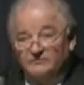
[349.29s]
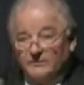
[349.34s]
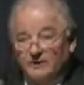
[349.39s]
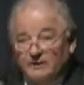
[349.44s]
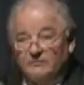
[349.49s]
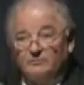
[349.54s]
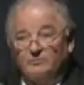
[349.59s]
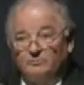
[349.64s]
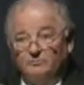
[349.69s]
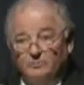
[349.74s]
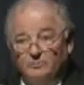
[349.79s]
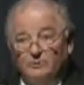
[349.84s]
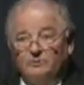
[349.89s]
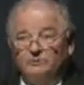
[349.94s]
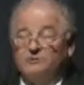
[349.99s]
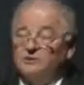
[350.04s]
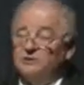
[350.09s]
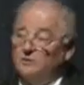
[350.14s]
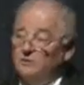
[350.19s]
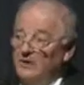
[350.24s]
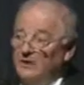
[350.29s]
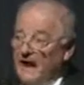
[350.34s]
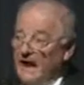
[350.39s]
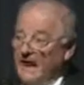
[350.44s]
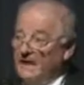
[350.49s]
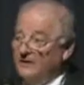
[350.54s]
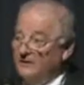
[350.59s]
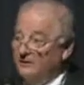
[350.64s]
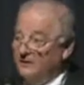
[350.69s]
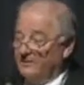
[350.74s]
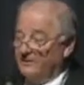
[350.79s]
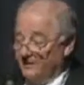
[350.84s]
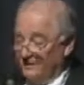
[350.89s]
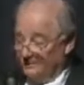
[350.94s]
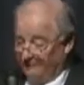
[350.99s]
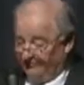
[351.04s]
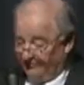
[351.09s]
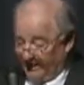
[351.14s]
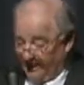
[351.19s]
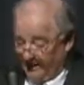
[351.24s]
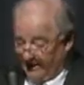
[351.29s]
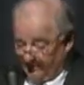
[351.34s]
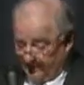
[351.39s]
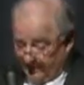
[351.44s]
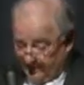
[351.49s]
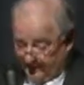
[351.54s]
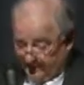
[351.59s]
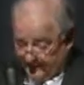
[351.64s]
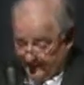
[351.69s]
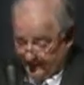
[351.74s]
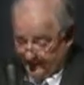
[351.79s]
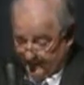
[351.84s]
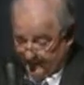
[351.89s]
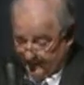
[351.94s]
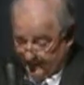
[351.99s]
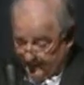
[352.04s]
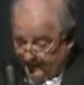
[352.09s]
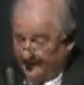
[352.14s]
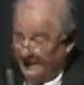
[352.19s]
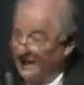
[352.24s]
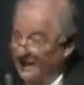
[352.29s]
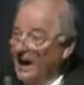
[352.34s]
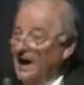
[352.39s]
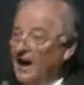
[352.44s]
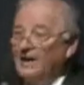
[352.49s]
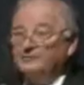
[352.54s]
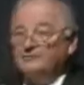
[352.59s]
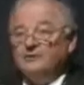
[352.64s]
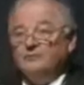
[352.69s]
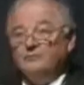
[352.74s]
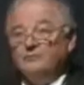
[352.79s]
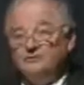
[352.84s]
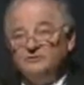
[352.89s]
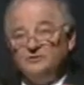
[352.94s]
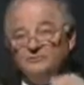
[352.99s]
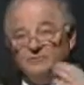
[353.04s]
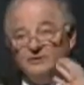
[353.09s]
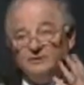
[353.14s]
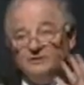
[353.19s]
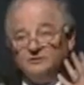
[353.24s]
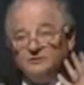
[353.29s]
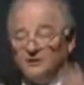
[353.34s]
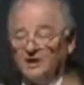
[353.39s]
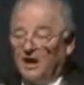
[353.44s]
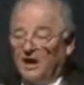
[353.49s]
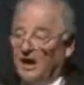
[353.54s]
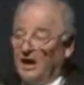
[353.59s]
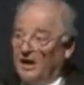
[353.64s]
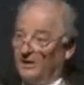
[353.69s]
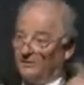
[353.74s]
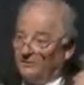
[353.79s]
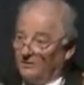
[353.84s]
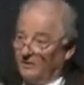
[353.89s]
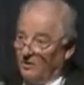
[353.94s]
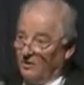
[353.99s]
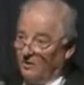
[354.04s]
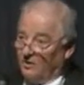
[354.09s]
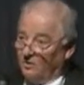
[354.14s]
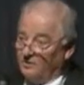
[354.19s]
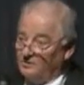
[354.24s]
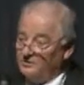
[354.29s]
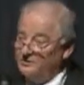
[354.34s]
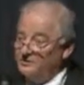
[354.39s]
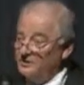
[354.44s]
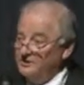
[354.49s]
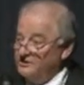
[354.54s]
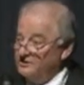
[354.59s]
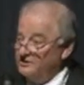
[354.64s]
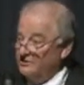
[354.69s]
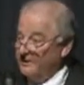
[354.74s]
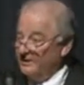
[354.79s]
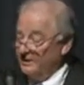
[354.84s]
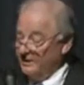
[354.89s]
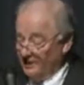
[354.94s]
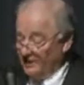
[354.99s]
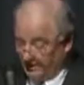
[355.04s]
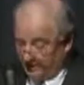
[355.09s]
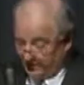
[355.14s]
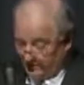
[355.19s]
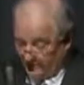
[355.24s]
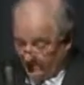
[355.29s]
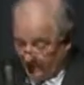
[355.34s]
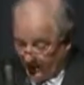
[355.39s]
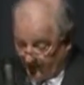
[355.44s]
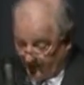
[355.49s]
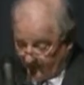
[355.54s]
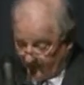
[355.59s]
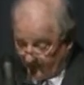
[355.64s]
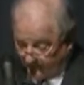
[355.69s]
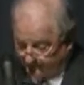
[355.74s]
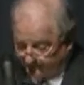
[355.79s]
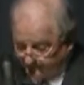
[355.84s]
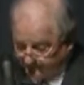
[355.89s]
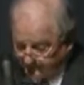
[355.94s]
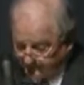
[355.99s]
It was a musical academic family. Heydrich was the middle child, an older sister and a younger brother.